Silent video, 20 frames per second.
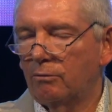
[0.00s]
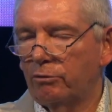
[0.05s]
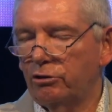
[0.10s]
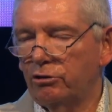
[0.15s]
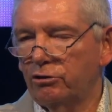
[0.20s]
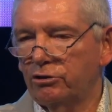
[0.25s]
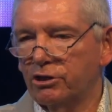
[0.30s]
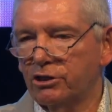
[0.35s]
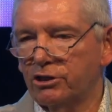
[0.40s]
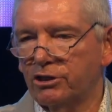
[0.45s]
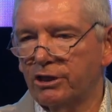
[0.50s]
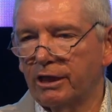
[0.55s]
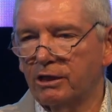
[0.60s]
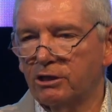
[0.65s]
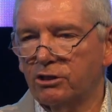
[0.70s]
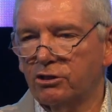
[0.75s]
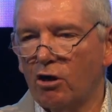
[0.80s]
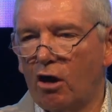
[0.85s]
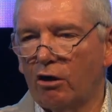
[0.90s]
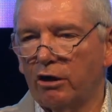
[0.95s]
We used to sing
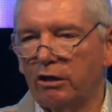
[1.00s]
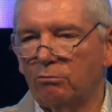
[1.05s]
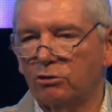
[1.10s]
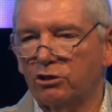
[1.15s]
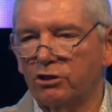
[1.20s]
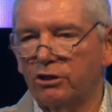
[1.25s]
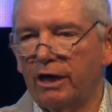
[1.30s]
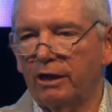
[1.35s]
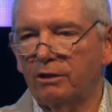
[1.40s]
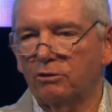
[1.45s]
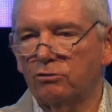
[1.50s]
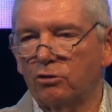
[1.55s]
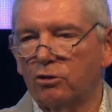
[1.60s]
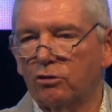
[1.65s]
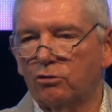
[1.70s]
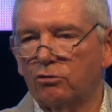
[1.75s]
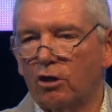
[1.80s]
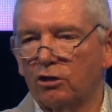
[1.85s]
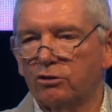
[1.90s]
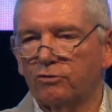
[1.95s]
a song, he was nailed to
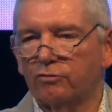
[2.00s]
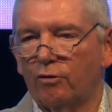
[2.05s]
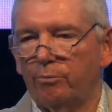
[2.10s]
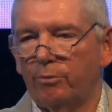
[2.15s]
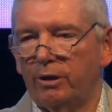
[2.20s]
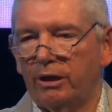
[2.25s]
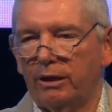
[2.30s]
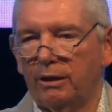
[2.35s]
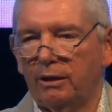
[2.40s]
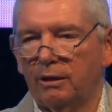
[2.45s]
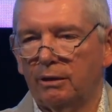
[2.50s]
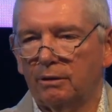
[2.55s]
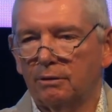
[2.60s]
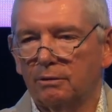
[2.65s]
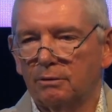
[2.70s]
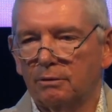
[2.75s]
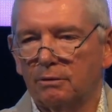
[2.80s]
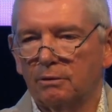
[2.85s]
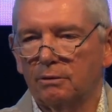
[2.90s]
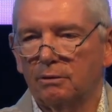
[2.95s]
the cross for me.
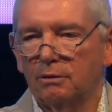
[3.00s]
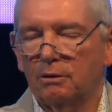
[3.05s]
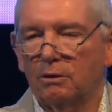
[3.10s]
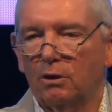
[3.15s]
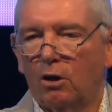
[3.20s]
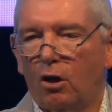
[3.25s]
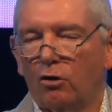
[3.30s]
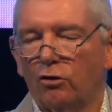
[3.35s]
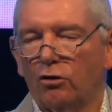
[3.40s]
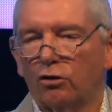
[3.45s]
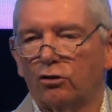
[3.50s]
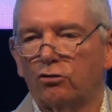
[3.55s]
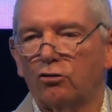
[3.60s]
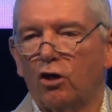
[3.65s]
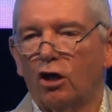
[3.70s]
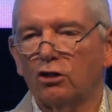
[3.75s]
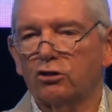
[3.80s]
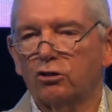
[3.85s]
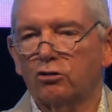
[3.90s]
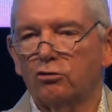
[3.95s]
On the
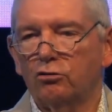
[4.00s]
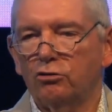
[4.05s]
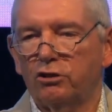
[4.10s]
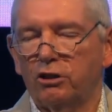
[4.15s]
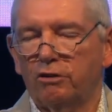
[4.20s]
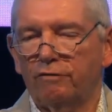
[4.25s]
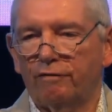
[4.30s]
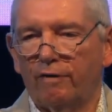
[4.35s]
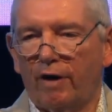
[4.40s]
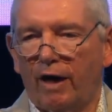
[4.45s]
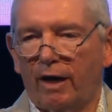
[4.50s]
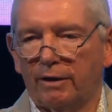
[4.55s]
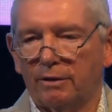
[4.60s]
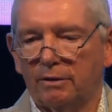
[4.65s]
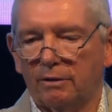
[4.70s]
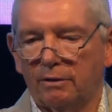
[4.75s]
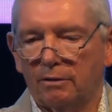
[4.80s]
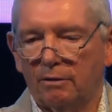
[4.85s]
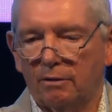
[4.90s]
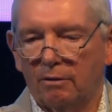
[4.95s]
cross crucified,
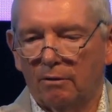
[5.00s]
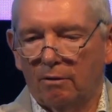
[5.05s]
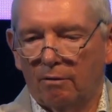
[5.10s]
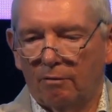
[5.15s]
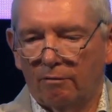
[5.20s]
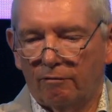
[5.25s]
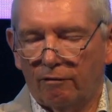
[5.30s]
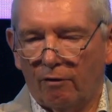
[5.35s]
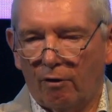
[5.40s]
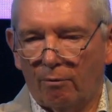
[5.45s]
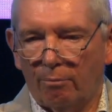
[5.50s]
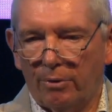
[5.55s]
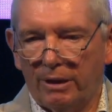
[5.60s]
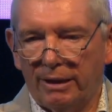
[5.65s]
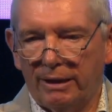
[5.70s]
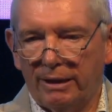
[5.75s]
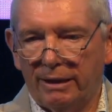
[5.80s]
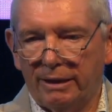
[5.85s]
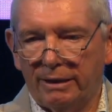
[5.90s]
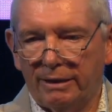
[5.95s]
for
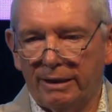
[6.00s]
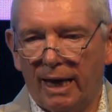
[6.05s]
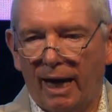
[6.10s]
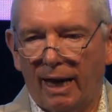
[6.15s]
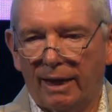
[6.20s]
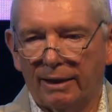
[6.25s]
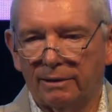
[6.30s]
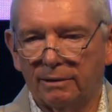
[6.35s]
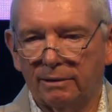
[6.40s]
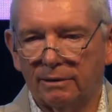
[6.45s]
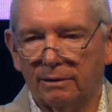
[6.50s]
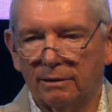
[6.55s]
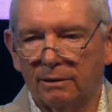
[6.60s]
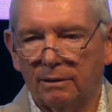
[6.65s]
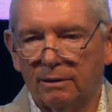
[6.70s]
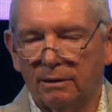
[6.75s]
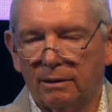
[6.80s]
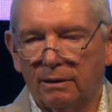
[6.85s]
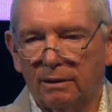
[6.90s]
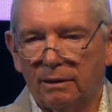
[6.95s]
me he died.
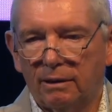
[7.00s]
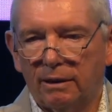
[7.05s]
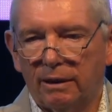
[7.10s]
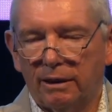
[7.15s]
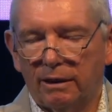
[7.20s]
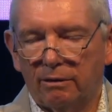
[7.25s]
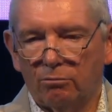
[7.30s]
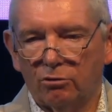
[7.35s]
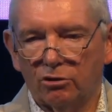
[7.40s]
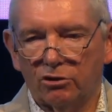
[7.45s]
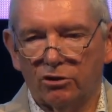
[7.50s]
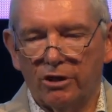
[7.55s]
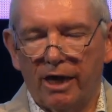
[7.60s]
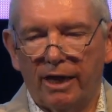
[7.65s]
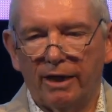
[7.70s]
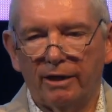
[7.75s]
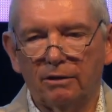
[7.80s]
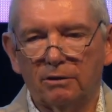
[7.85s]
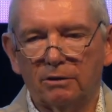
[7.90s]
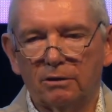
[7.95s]
He was
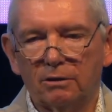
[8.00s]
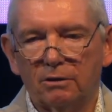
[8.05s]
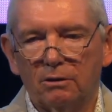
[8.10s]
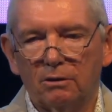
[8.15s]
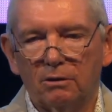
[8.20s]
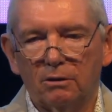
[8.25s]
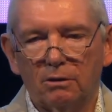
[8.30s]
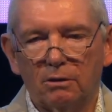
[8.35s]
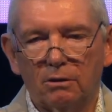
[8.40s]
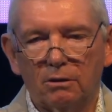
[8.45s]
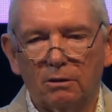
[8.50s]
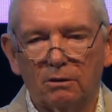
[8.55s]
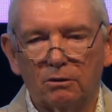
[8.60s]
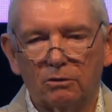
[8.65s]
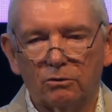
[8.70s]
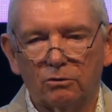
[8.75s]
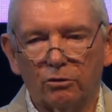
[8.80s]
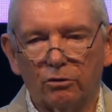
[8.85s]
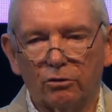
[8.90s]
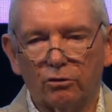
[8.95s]
nailed
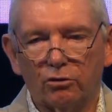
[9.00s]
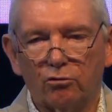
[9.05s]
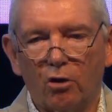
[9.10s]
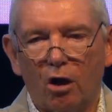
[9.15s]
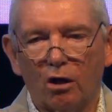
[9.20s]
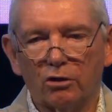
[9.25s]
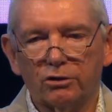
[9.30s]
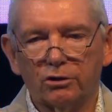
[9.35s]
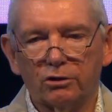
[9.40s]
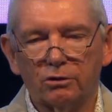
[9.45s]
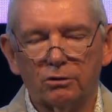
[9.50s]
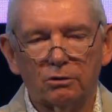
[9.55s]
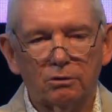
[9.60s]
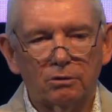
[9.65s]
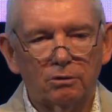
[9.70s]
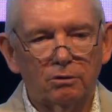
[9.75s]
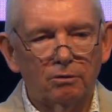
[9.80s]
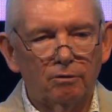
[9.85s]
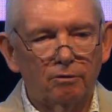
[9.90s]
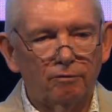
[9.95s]
to the cross
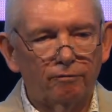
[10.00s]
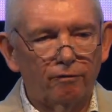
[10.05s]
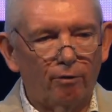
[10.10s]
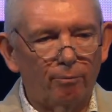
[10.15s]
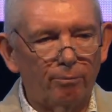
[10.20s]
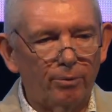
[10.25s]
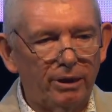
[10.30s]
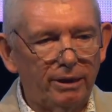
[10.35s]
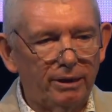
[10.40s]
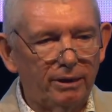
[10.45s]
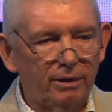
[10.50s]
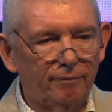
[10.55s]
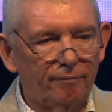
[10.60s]
for me.